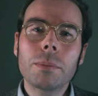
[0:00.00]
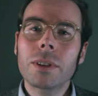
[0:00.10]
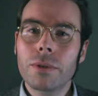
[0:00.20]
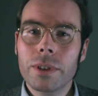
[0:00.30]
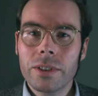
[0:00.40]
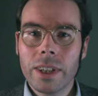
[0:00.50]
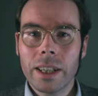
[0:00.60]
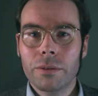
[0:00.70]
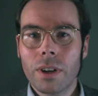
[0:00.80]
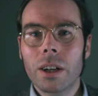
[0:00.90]
it for the sake
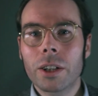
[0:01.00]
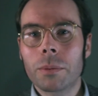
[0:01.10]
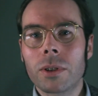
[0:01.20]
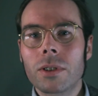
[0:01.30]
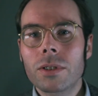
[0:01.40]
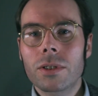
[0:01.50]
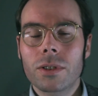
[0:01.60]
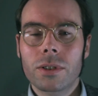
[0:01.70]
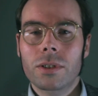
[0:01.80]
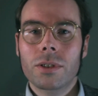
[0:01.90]
of argument,
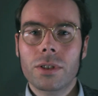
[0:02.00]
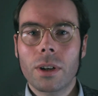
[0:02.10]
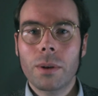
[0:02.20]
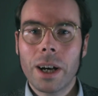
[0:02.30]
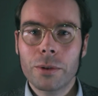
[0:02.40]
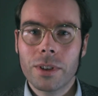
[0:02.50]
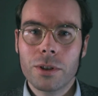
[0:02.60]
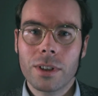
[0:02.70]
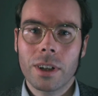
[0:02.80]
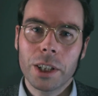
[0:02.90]
just to show how such
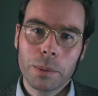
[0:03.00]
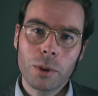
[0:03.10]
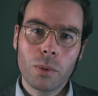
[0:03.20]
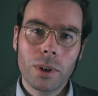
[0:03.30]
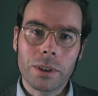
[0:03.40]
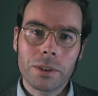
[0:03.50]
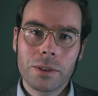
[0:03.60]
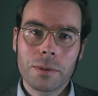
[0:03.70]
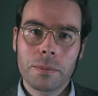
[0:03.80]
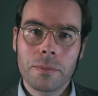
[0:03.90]
an argument works.
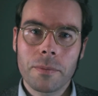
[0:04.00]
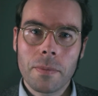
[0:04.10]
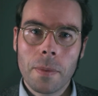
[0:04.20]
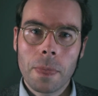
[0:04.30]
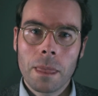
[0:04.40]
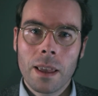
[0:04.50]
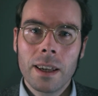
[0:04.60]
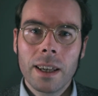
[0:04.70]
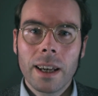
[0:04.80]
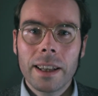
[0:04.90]

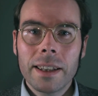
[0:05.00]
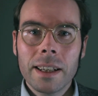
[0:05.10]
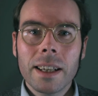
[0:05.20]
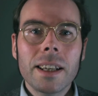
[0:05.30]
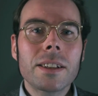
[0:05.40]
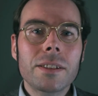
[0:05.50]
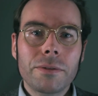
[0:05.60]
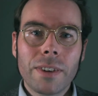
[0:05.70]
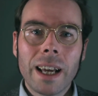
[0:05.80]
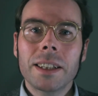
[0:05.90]
And then it is a
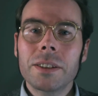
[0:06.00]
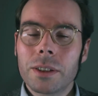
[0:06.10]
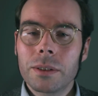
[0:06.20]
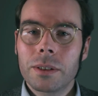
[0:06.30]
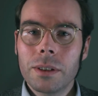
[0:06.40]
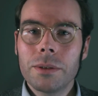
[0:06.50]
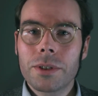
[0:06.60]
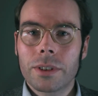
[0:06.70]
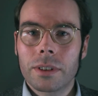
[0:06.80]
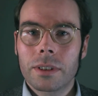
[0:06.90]
valid
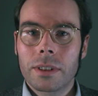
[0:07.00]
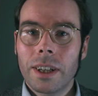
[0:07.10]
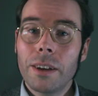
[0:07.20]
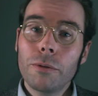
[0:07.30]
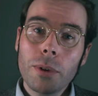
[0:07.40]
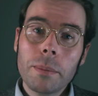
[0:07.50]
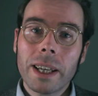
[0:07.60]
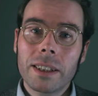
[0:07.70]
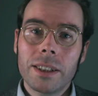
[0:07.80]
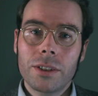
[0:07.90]
conclusion if we
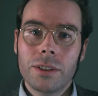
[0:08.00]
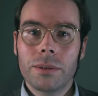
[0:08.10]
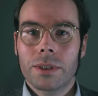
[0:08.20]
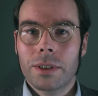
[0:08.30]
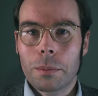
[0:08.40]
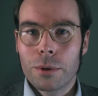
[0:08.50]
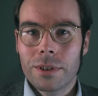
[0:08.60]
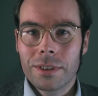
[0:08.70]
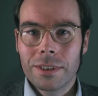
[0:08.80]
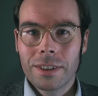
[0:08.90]
make these two
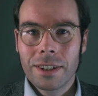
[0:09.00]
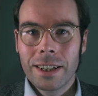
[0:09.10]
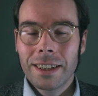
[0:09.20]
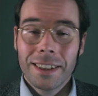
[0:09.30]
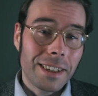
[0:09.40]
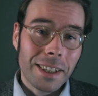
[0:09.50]
assumptions that I